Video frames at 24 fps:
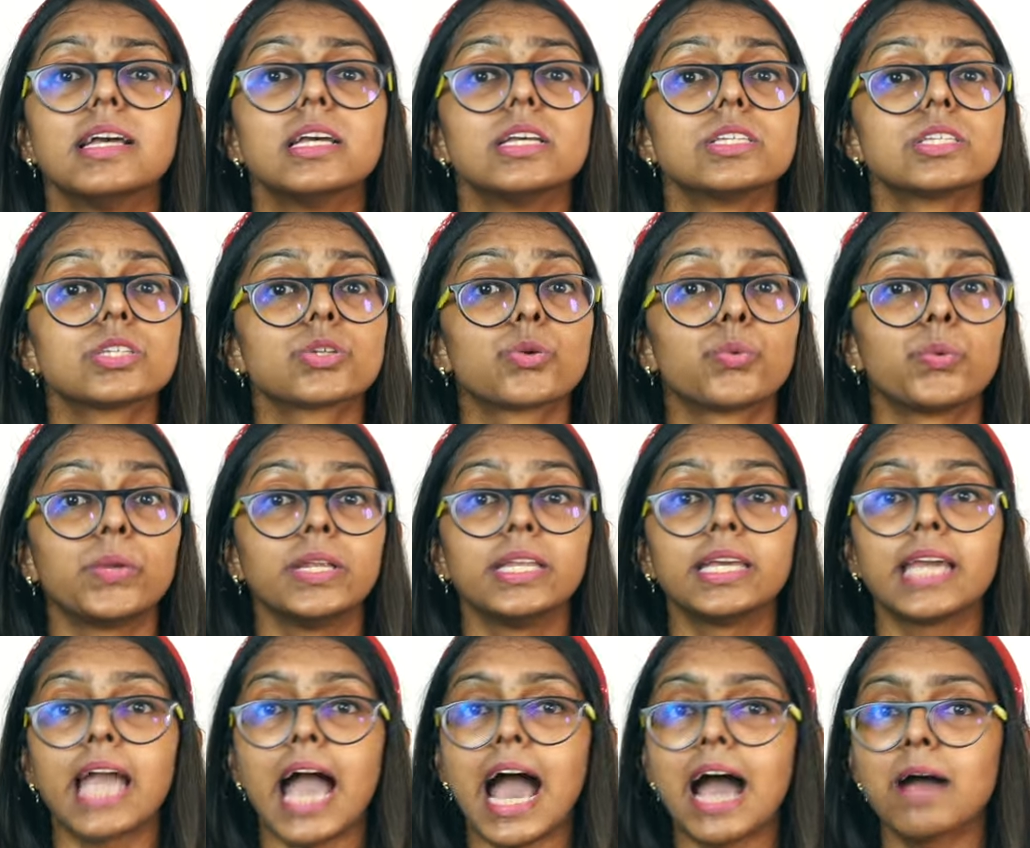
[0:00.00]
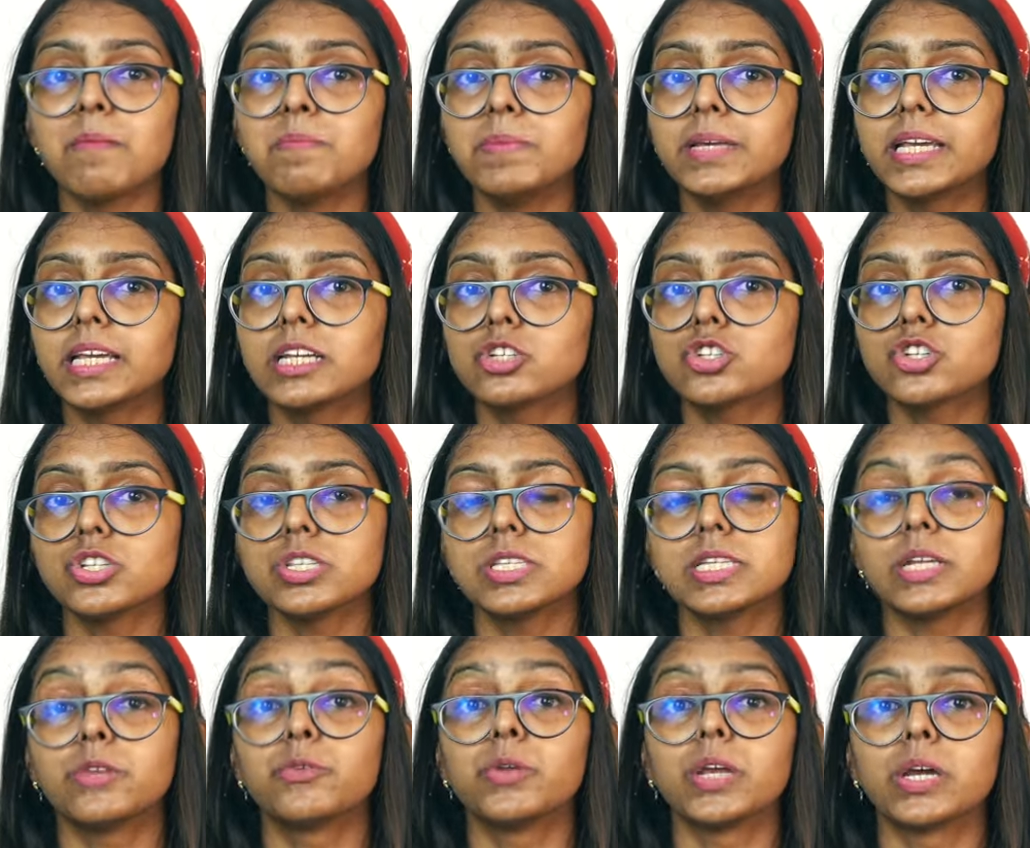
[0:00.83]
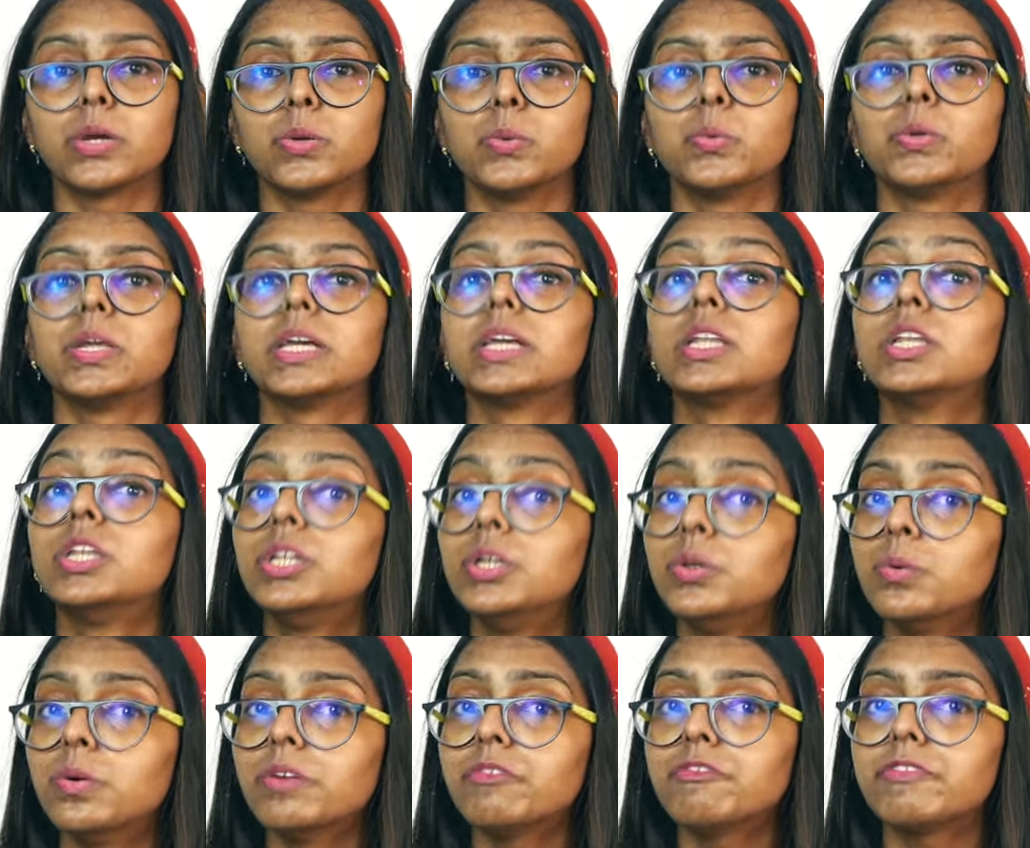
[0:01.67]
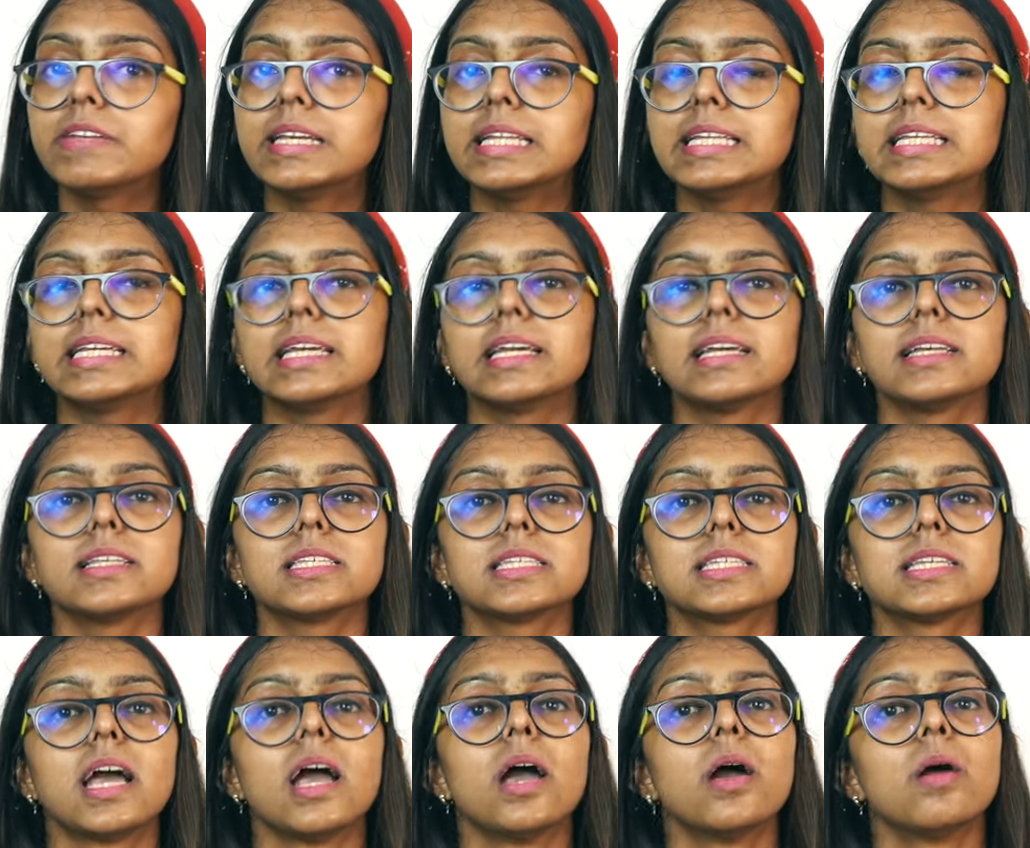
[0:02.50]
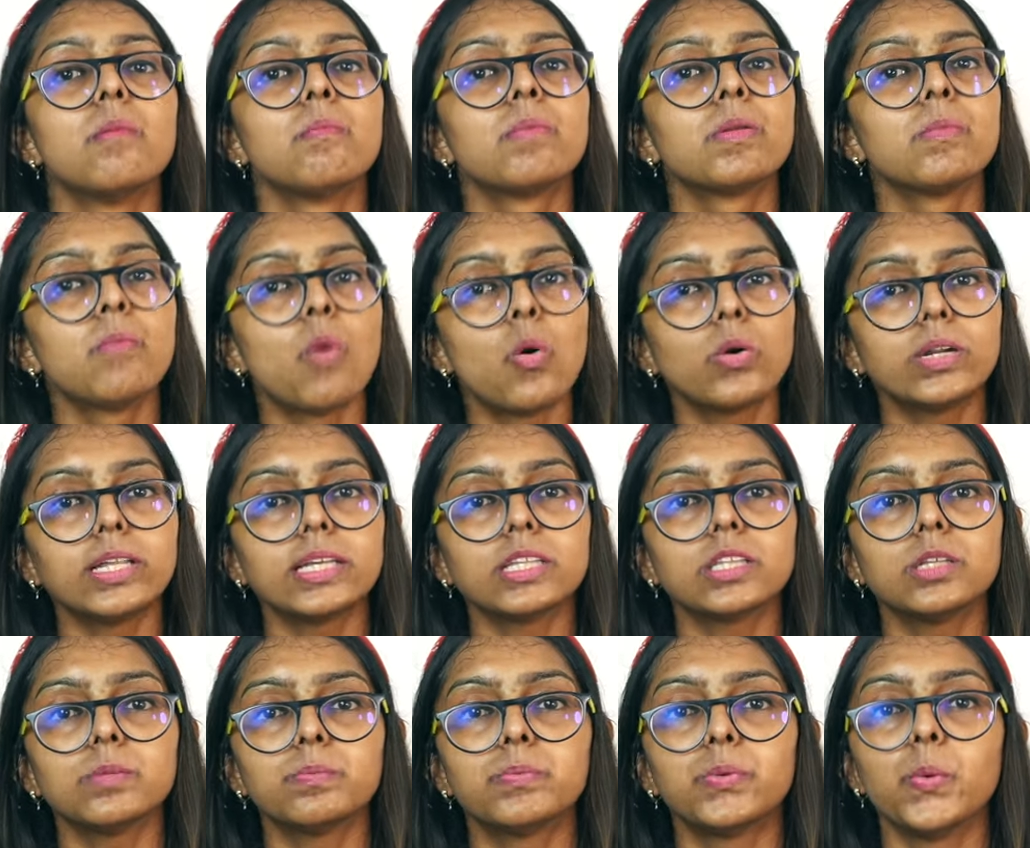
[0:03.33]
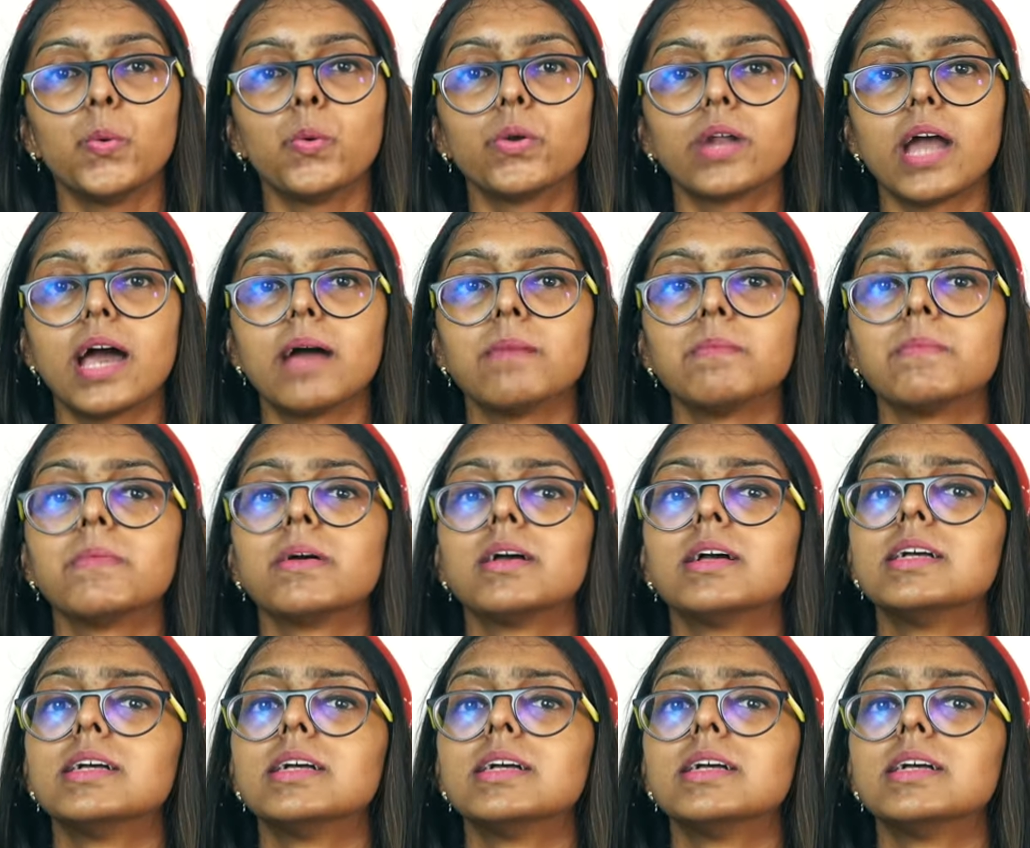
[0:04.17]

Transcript: screening applications and recruiting new affiliates, promoting the program,